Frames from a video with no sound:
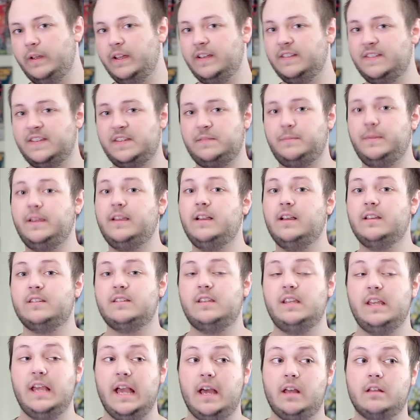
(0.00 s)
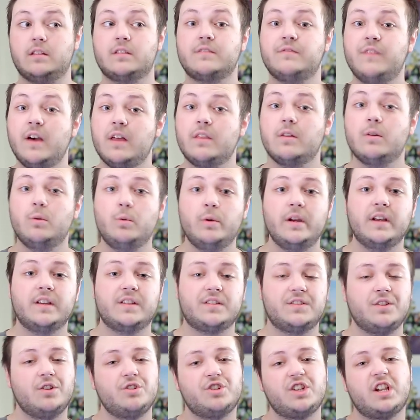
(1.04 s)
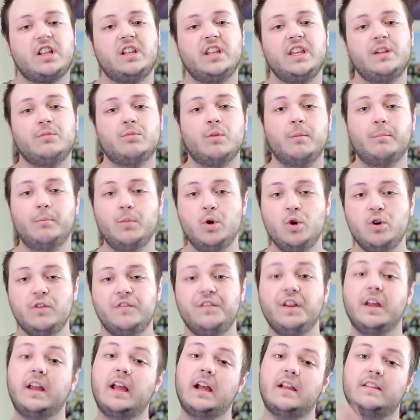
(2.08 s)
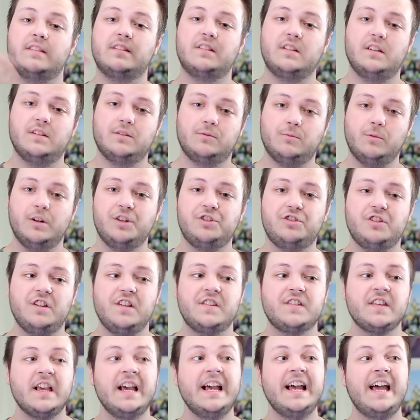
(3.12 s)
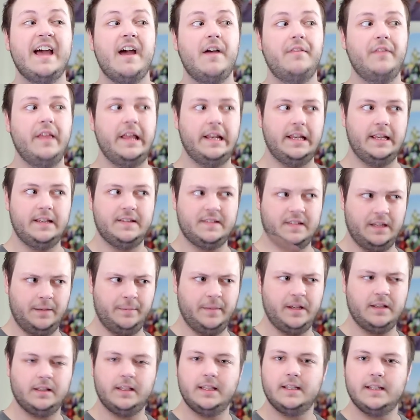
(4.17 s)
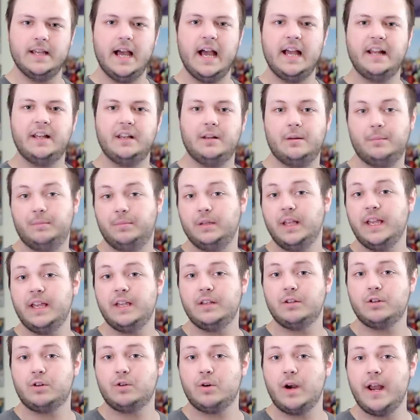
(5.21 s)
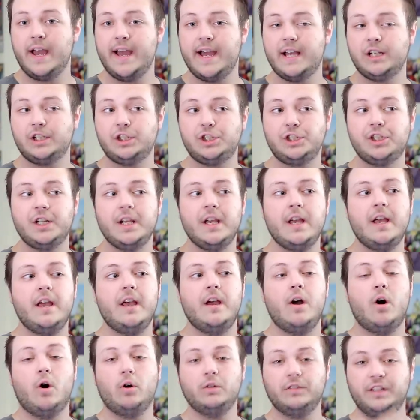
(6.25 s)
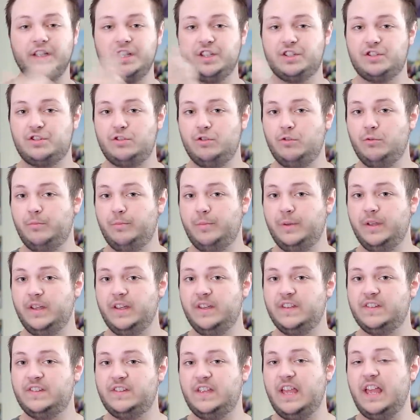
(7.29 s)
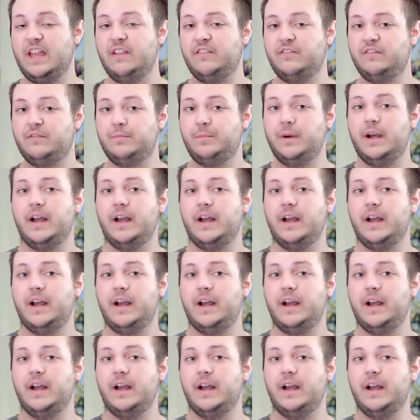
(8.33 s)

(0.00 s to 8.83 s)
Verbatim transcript: wings is because he had his feather wings surgically removed against his wishes, and then he seemingly died in a plane crash, only to be saved